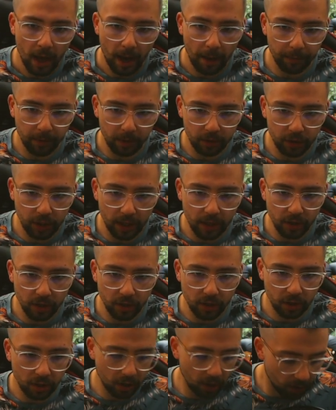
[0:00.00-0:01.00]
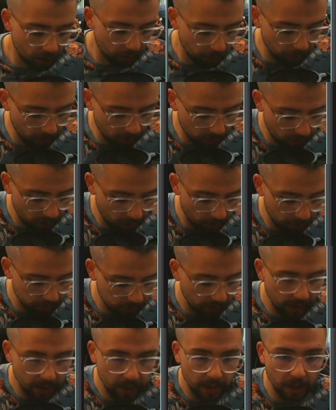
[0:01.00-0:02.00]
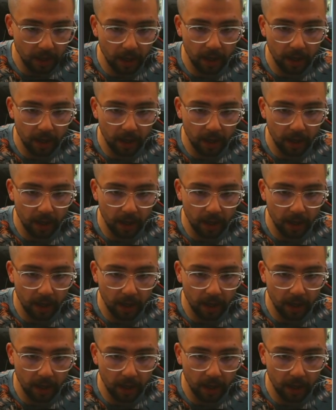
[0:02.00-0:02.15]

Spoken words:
I'm going to change it to the one and only,